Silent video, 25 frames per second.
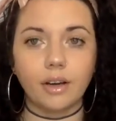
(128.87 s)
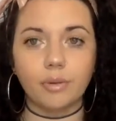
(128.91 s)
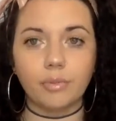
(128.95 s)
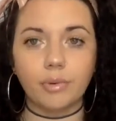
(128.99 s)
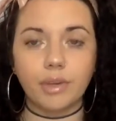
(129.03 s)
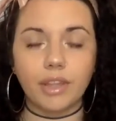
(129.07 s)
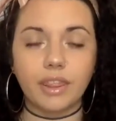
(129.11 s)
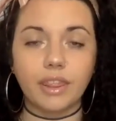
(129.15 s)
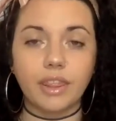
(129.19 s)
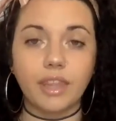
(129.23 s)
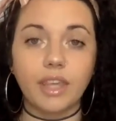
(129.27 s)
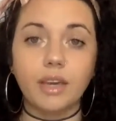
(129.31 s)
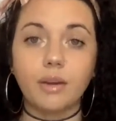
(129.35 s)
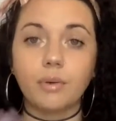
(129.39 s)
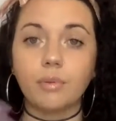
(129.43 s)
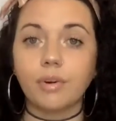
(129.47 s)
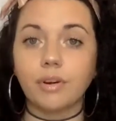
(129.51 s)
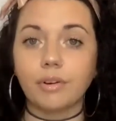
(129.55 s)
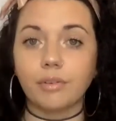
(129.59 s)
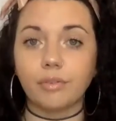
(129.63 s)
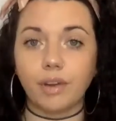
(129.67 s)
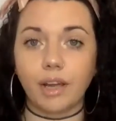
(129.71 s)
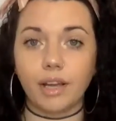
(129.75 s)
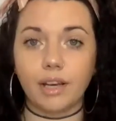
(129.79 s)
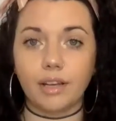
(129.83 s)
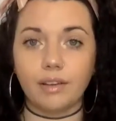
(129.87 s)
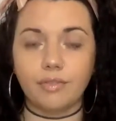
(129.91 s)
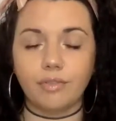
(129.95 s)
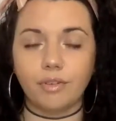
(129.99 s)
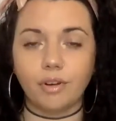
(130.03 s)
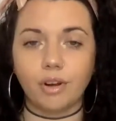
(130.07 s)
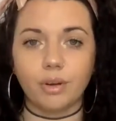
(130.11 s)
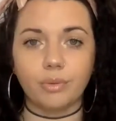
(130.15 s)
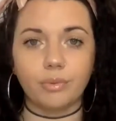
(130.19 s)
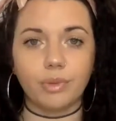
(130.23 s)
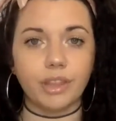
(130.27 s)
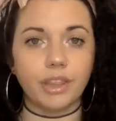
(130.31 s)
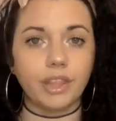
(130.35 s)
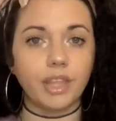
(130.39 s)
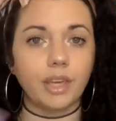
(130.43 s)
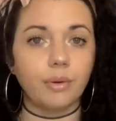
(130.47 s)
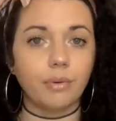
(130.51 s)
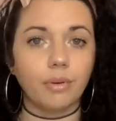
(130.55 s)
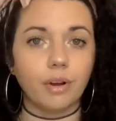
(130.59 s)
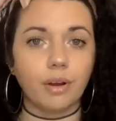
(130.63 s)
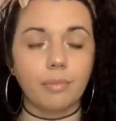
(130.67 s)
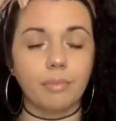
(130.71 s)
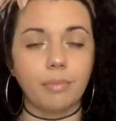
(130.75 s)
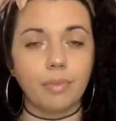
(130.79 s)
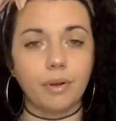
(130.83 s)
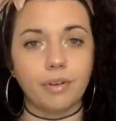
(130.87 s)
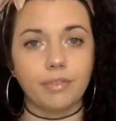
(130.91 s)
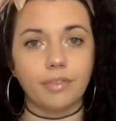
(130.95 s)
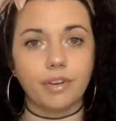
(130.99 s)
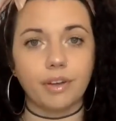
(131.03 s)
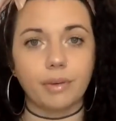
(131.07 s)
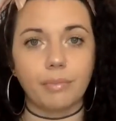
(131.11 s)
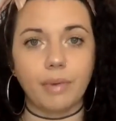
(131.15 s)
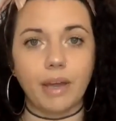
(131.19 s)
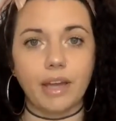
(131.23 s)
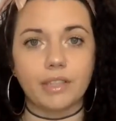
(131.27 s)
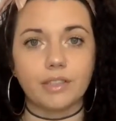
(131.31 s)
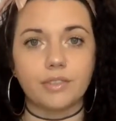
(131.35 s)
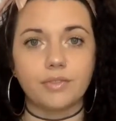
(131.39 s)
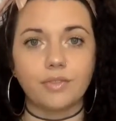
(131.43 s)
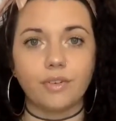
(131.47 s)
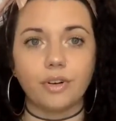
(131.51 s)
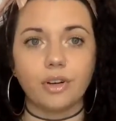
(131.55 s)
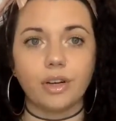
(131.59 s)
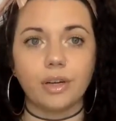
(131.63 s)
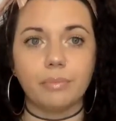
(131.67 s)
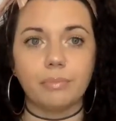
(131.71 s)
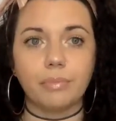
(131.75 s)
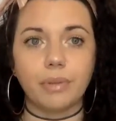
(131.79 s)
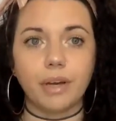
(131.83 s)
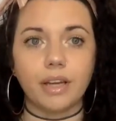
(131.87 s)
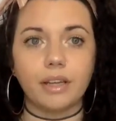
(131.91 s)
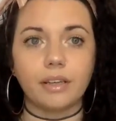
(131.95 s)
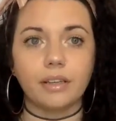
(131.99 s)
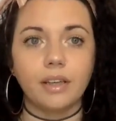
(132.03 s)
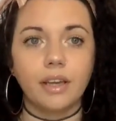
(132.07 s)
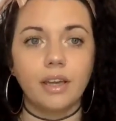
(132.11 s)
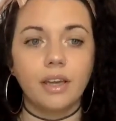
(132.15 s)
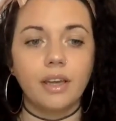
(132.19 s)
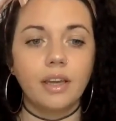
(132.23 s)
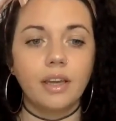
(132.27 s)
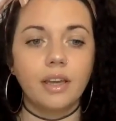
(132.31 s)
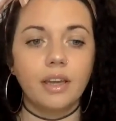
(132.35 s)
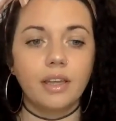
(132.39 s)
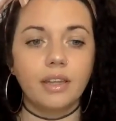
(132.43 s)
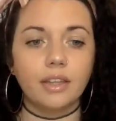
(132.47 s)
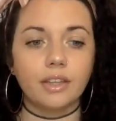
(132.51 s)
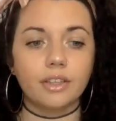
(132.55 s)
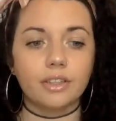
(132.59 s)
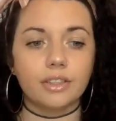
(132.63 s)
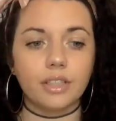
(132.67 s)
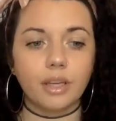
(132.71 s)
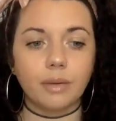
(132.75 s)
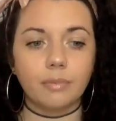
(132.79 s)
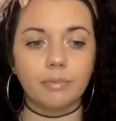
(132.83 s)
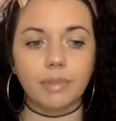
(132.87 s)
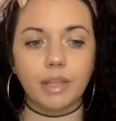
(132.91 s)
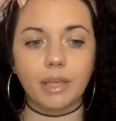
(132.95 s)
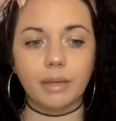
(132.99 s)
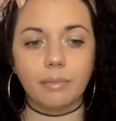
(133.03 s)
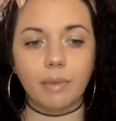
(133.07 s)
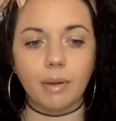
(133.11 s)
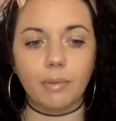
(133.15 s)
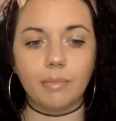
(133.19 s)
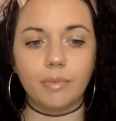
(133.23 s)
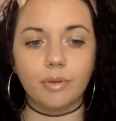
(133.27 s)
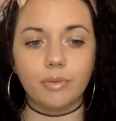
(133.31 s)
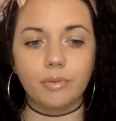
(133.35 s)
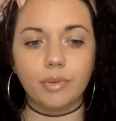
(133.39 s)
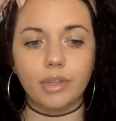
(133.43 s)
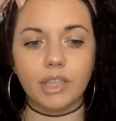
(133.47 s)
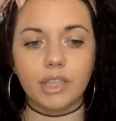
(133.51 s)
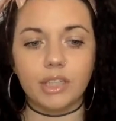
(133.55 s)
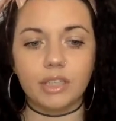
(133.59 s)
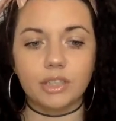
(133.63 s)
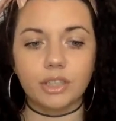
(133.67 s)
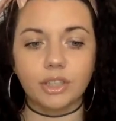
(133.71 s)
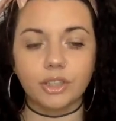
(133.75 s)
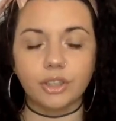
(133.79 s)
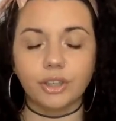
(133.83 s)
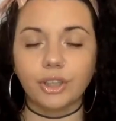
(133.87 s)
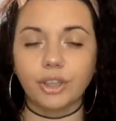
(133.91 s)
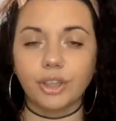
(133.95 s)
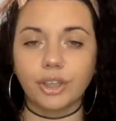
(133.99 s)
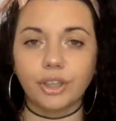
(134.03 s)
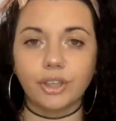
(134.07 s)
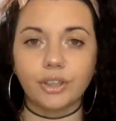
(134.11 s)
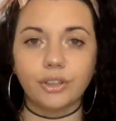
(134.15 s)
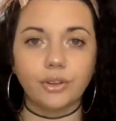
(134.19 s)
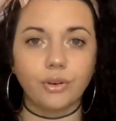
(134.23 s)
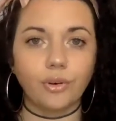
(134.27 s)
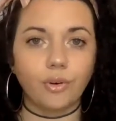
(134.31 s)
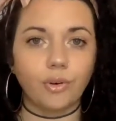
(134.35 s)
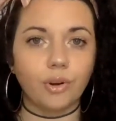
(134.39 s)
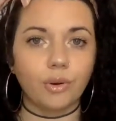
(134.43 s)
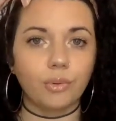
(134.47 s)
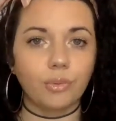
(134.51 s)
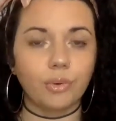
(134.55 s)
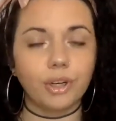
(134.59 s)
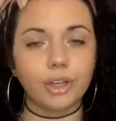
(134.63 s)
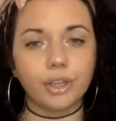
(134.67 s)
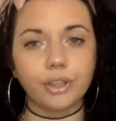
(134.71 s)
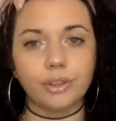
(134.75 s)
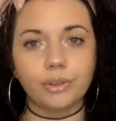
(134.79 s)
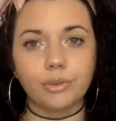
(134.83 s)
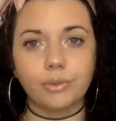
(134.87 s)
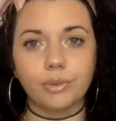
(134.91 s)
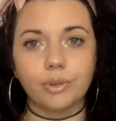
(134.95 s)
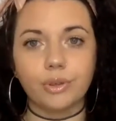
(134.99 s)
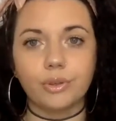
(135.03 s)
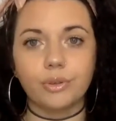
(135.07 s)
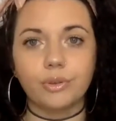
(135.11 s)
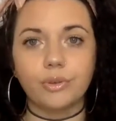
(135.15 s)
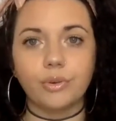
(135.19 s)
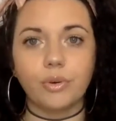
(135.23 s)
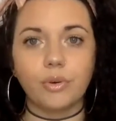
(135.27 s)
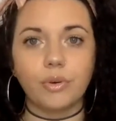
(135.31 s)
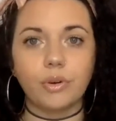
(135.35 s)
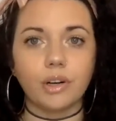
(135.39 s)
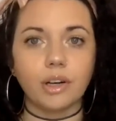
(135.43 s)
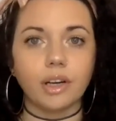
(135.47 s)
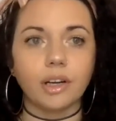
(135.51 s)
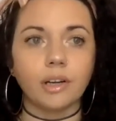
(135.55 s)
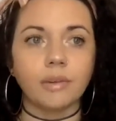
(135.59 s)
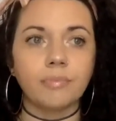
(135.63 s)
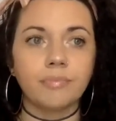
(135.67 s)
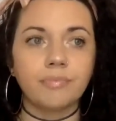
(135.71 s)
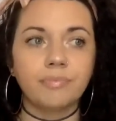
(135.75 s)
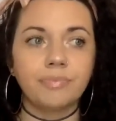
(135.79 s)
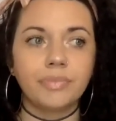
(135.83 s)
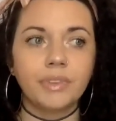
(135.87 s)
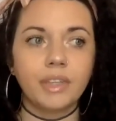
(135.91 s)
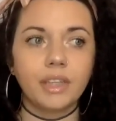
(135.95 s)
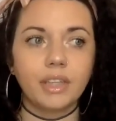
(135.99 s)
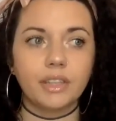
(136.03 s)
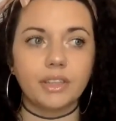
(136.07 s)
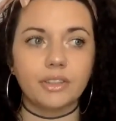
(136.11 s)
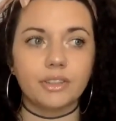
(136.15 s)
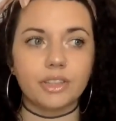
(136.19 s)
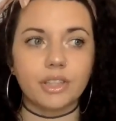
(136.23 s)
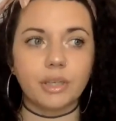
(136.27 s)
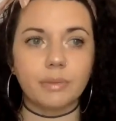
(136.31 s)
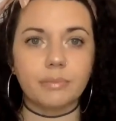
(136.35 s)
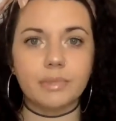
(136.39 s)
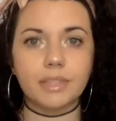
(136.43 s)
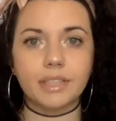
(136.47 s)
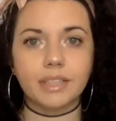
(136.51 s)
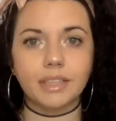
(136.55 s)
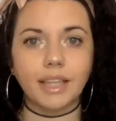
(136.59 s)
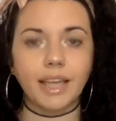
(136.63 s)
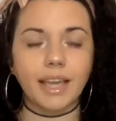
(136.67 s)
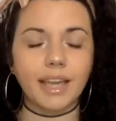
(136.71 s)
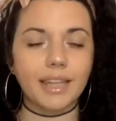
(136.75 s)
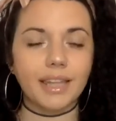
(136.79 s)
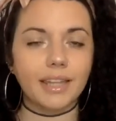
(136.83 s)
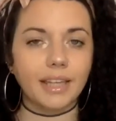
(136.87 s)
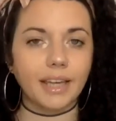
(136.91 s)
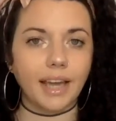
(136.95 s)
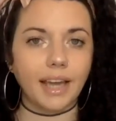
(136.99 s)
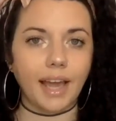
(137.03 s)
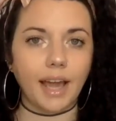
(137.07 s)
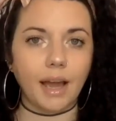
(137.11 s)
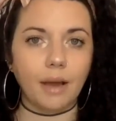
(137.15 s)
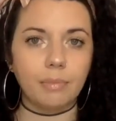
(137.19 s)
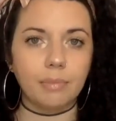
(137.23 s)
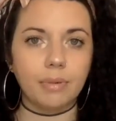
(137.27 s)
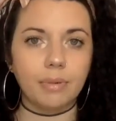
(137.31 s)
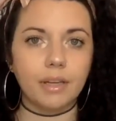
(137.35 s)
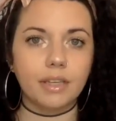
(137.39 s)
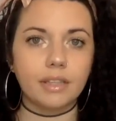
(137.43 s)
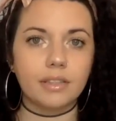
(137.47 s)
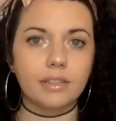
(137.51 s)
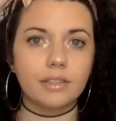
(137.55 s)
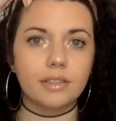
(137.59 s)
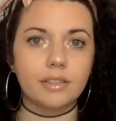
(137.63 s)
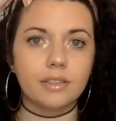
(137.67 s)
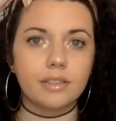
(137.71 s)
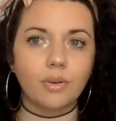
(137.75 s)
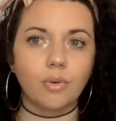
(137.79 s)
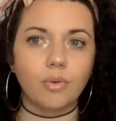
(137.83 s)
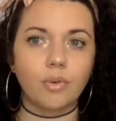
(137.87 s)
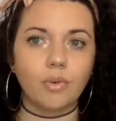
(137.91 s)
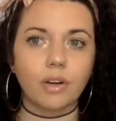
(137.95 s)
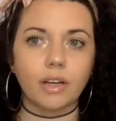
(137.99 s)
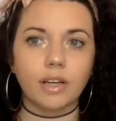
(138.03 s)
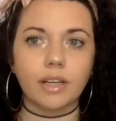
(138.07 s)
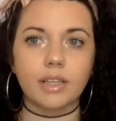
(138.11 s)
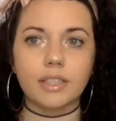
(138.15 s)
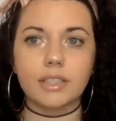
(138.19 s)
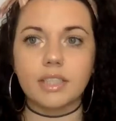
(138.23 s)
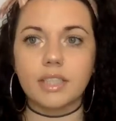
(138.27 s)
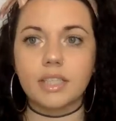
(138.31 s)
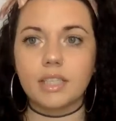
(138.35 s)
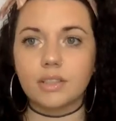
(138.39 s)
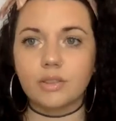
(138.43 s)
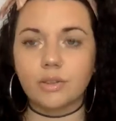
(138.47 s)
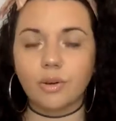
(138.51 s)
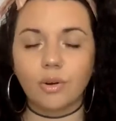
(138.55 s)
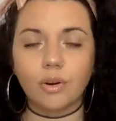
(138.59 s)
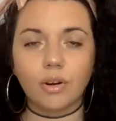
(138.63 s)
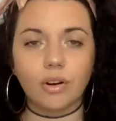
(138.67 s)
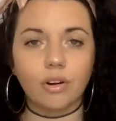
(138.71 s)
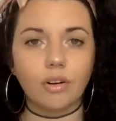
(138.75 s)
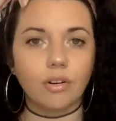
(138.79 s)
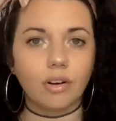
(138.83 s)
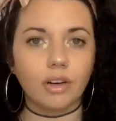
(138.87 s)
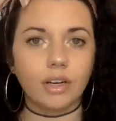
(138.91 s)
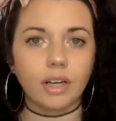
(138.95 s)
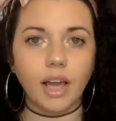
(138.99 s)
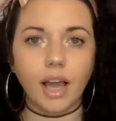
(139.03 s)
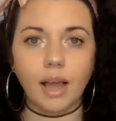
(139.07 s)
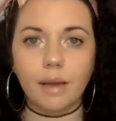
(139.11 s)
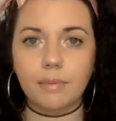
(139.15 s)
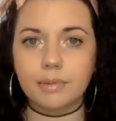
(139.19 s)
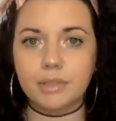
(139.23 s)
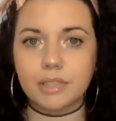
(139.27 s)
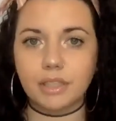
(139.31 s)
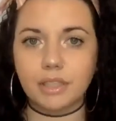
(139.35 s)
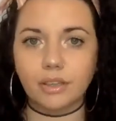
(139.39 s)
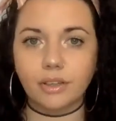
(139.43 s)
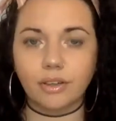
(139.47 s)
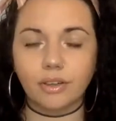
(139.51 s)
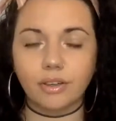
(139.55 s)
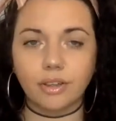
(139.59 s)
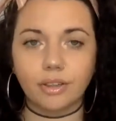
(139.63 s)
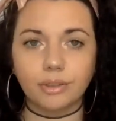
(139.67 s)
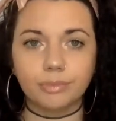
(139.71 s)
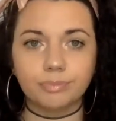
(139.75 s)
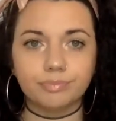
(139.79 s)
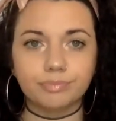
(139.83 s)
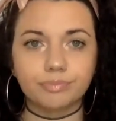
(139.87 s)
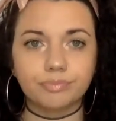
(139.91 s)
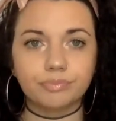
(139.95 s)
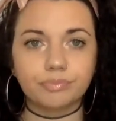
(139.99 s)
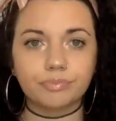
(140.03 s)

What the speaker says: We think we're ready for it. We think we're a perfect match for it, but there's something maybe we need to learn or work through, or there's some delay that happens, or a detour or an obstacle